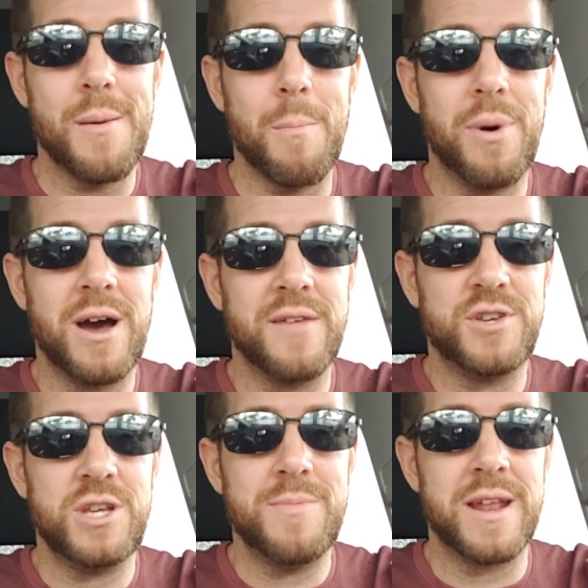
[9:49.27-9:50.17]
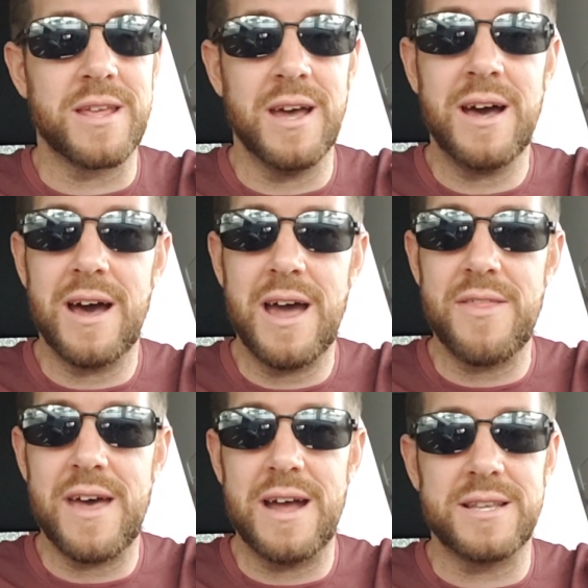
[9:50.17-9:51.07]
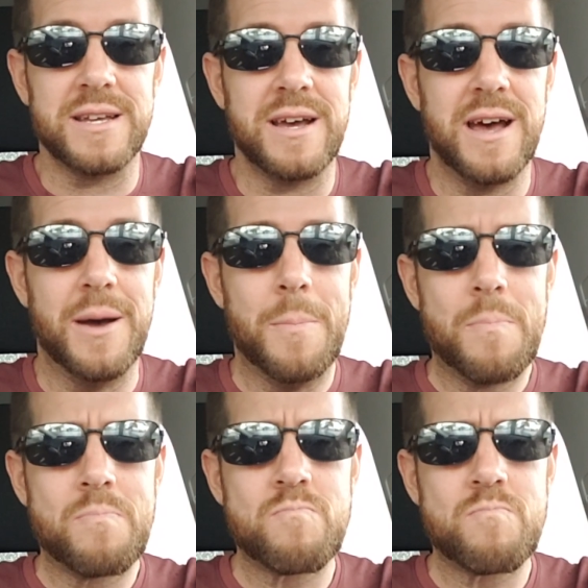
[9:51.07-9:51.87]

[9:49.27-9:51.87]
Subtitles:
But if she met a guy that,